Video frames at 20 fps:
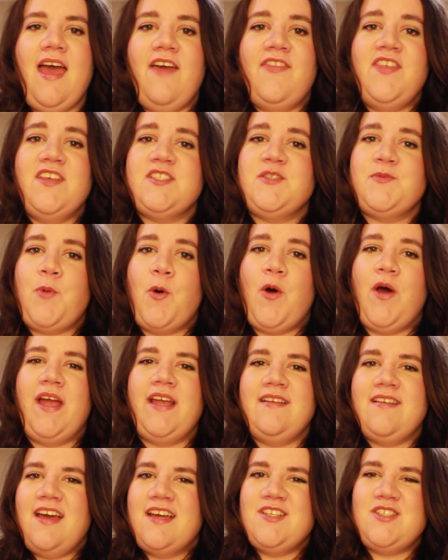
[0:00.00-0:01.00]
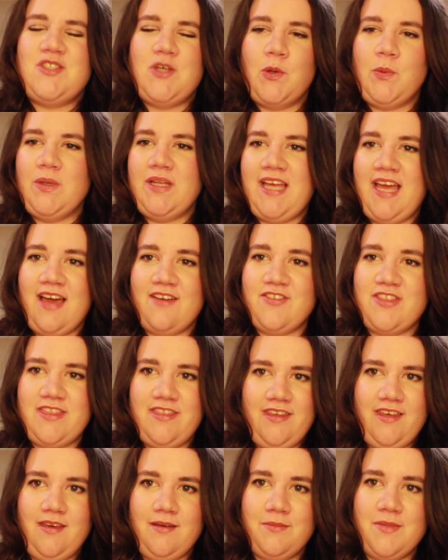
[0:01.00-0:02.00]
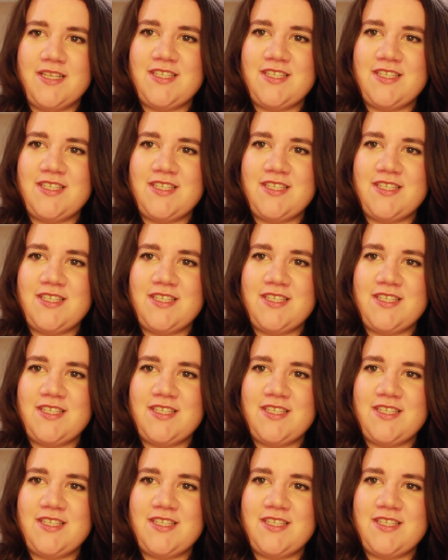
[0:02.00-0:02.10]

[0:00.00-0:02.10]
At this point, don't really have a theme.